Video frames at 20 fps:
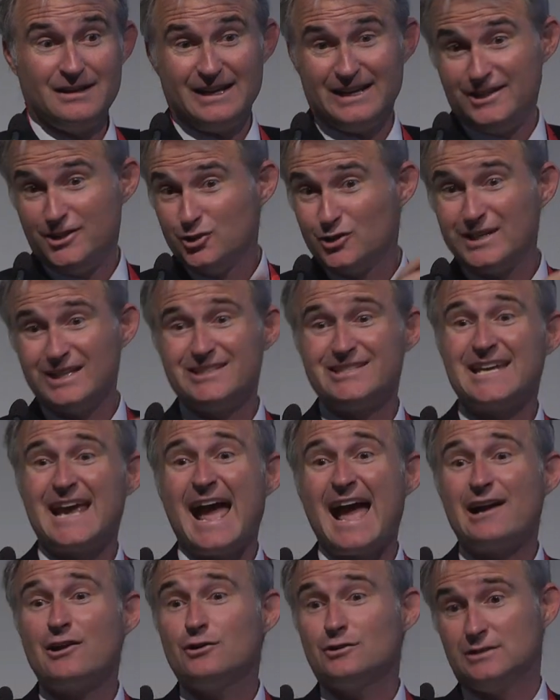and you'll get
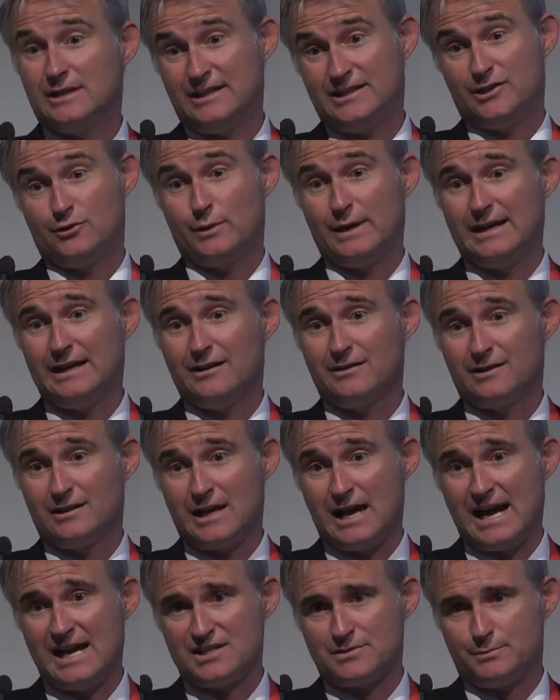tackled on your way out of
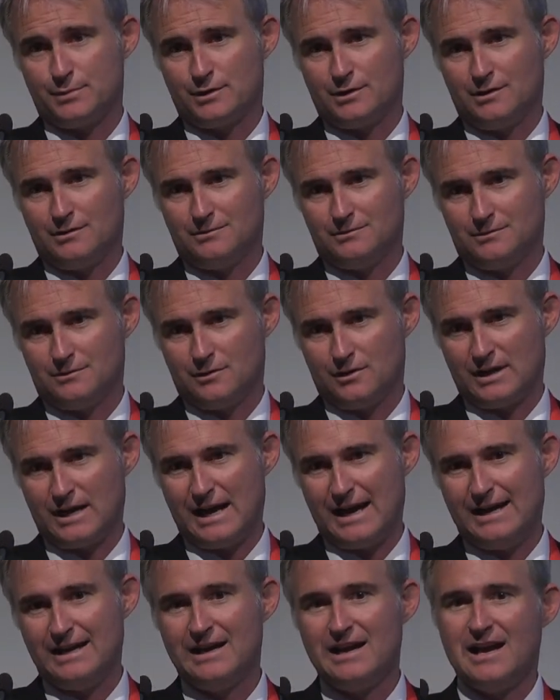the hospital,
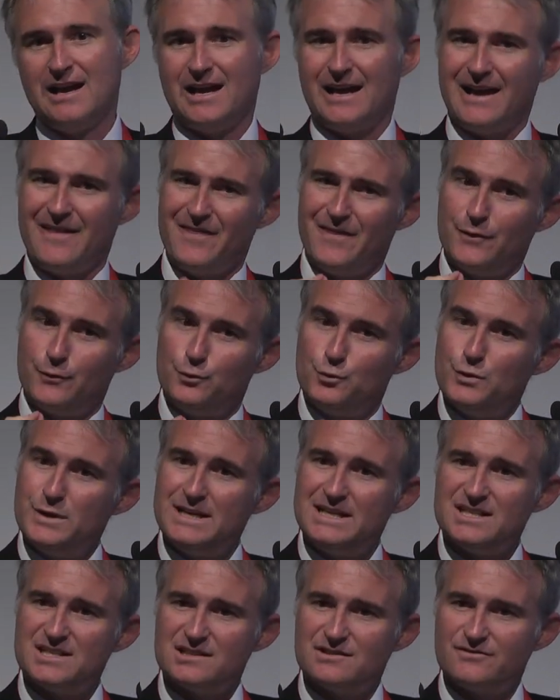okay? And the
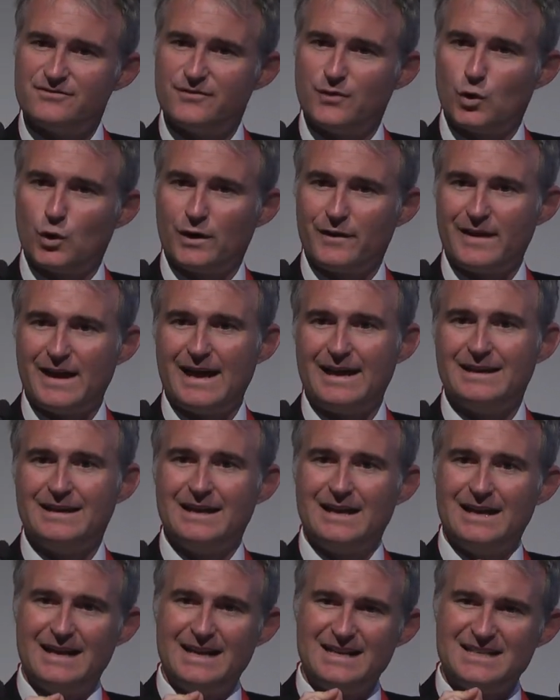reason for that
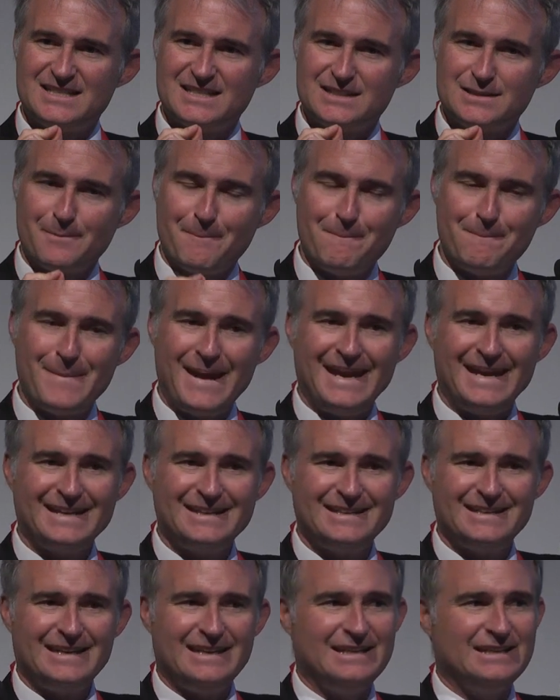is it's
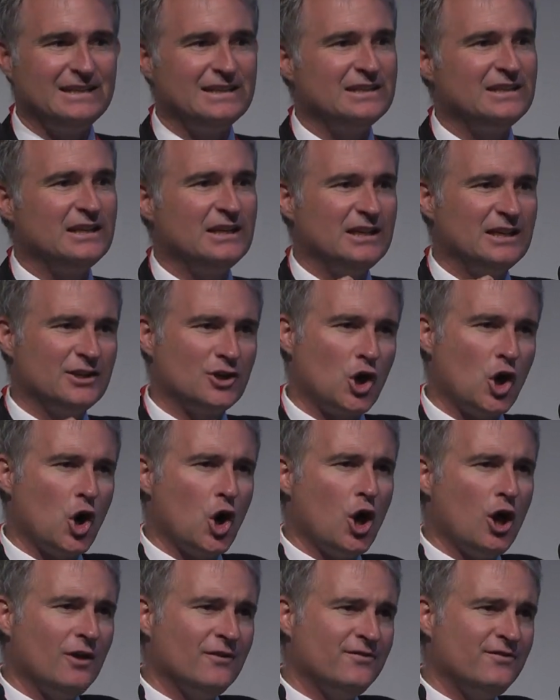mandated in
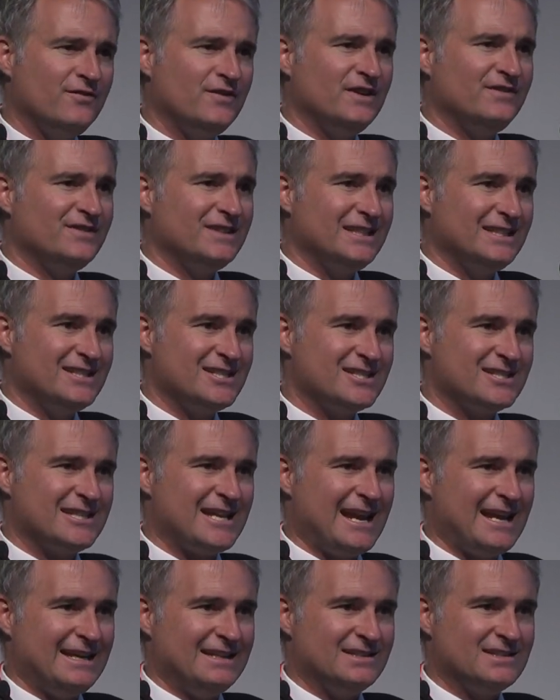all 50
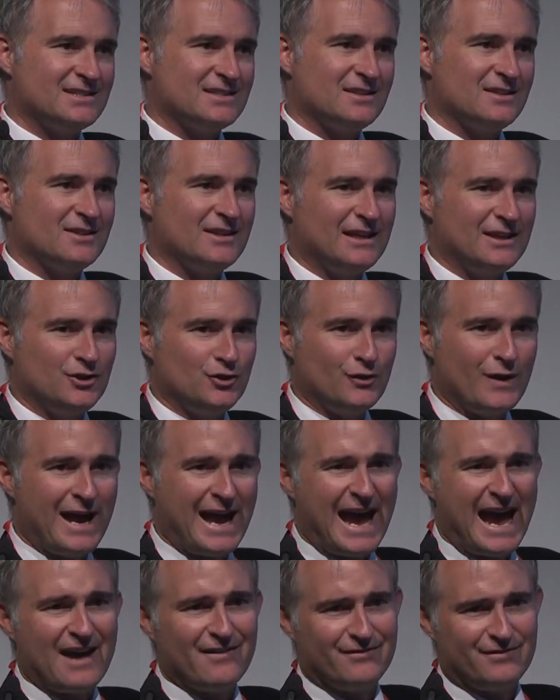states that you
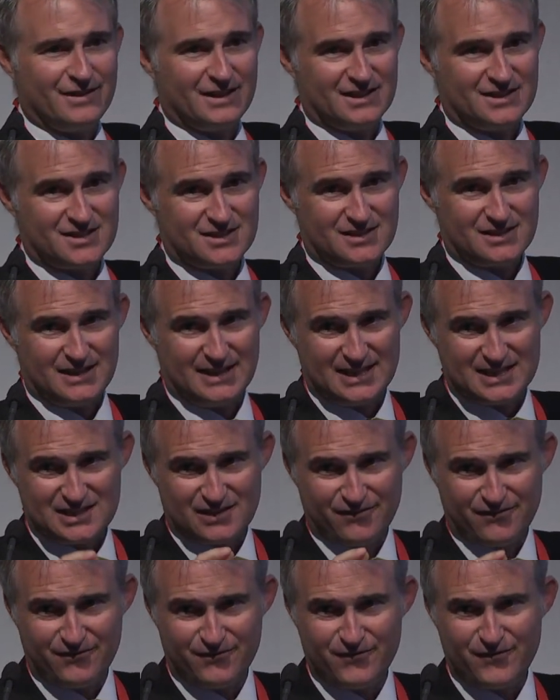have this. It's
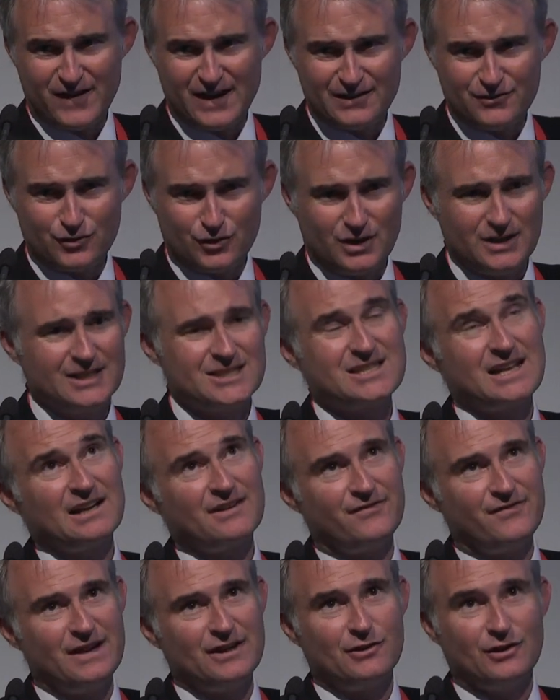a federal, it's not
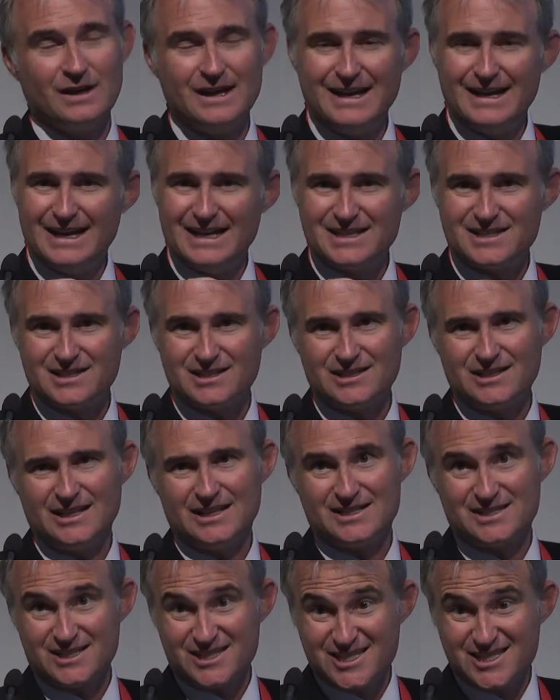a federal, it's
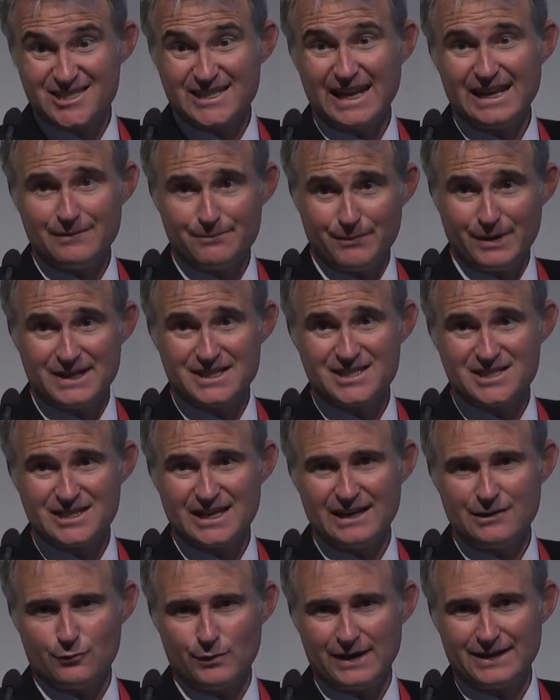a
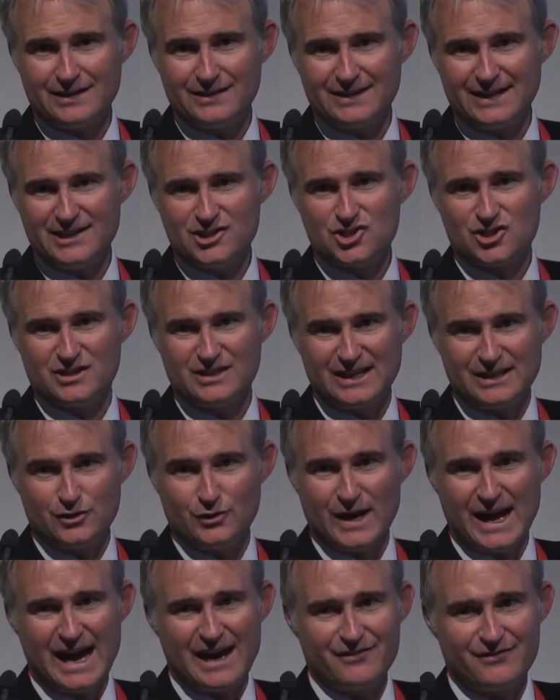state-by-state regulation that
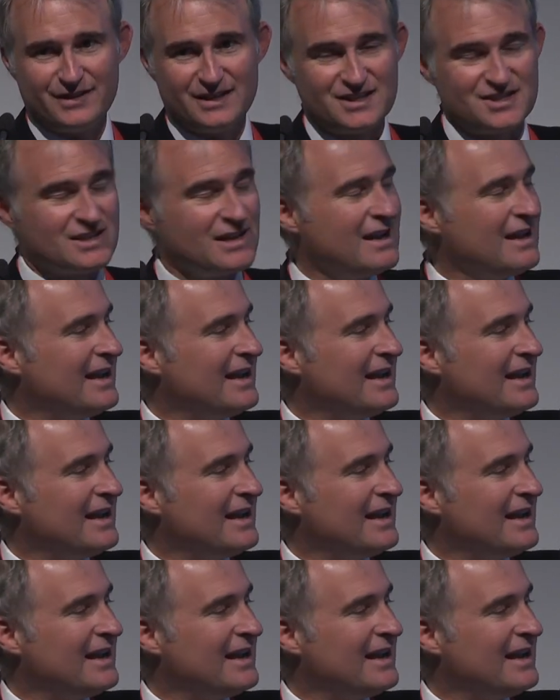you have this.